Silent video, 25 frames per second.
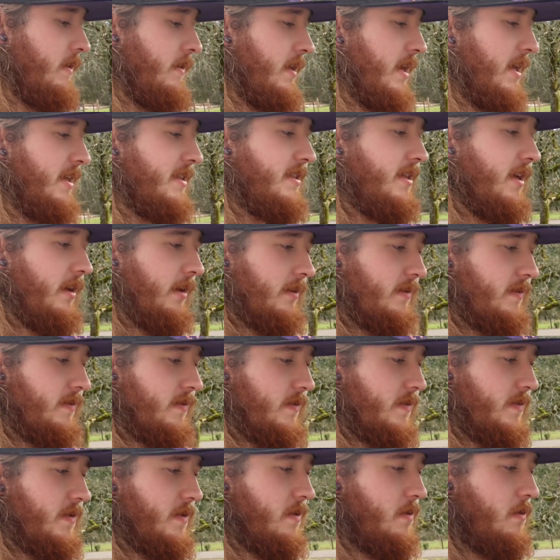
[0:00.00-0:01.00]
that sucks.
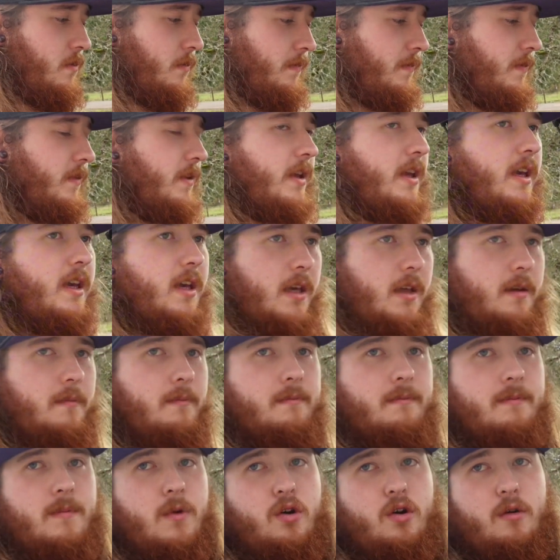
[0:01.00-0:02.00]
So hopefully
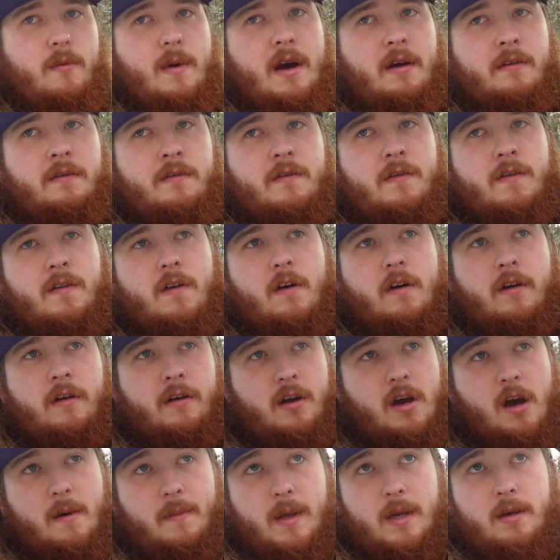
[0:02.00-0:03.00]
motor mounts are
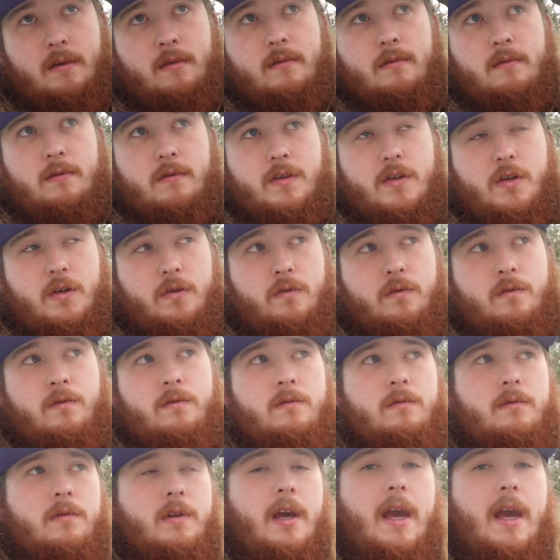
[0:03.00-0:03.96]
coming soon.